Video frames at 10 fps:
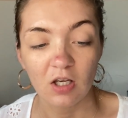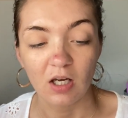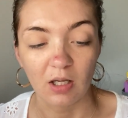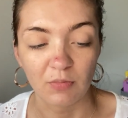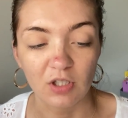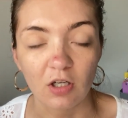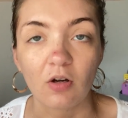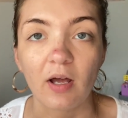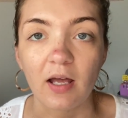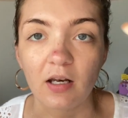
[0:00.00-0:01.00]
I'm just going to go
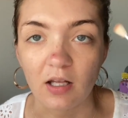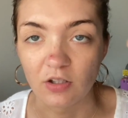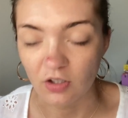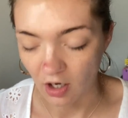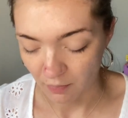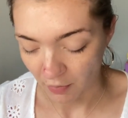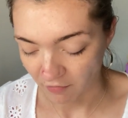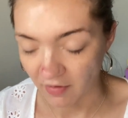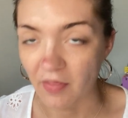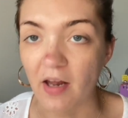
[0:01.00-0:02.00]
ahead and start
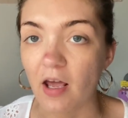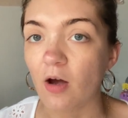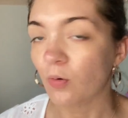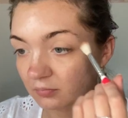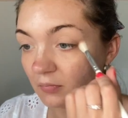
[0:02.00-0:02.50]
buffing that out.